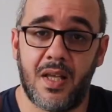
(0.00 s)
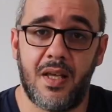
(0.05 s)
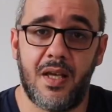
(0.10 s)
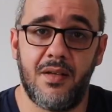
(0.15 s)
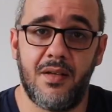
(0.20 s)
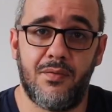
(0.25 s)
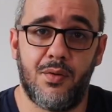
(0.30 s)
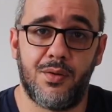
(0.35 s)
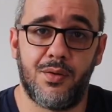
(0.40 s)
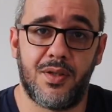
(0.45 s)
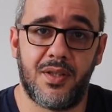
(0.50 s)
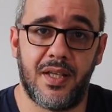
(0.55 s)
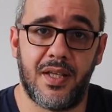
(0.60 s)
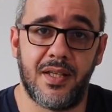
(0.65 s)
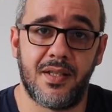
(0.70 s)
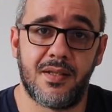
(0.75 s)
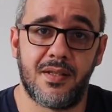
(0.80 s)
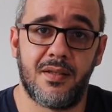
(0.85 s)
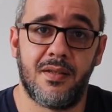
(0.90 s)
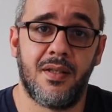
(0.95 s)
And for the
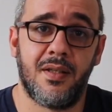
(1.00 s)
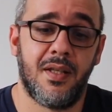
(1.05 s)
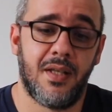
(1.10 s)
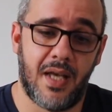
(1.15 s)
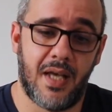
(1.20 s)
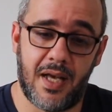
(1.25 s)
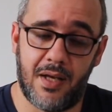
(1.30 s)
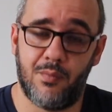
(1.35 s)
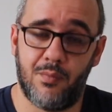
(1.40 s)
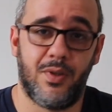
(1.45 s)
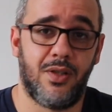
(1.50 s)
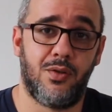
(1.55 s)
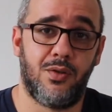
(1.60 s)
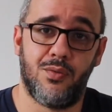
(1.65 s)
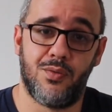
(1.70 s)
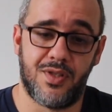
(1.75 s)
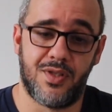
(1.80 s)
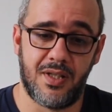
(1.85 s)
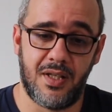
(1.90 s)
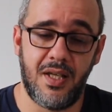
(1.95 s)
text, I will
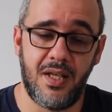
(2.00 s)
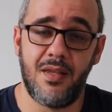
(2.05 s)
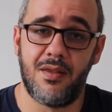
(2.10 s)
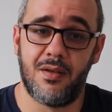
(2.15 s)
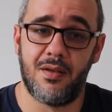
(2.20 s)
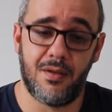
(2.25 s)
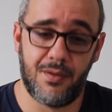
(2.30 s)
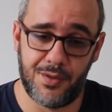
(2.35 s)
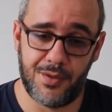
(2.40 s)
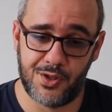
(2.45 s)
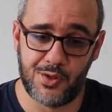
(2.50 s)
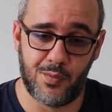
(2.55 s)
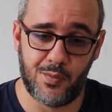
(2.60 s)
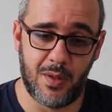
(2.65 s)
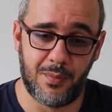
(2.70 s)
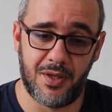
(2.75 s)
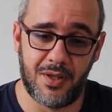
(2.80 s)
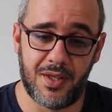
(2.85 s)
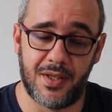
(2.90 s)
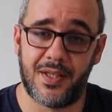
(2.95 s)
use either the
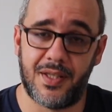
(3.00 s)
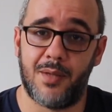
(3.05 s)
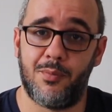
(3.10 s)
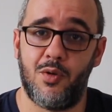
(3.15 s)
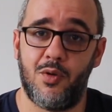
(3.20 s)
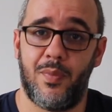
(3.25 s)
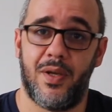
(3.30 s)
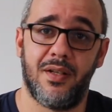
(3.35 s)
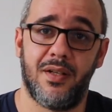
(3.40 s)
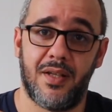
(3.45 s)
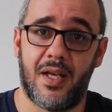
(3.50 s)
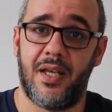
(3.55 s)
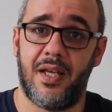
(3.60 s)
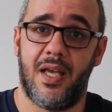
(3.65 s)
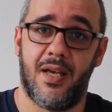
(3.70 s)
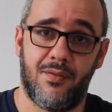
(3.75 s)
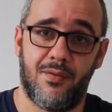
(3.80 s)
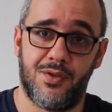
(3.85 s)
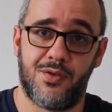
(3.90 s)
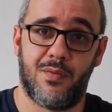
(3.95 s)
script that I prepared, I
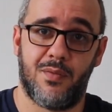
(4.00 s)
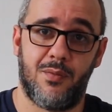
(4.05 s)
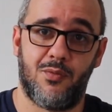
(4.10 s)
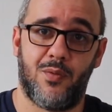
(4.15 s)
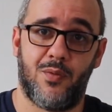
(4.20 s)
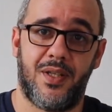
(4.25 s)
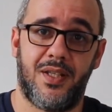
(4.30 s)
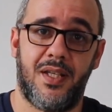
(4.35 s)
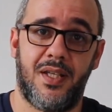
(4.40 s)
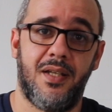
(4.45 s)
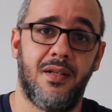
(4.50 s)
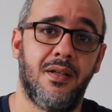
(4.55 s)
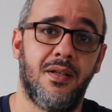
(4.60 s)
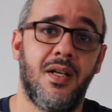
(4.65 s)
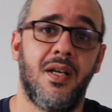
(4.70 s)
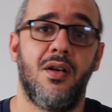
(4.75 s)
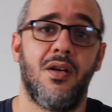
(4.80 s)
have the script right here,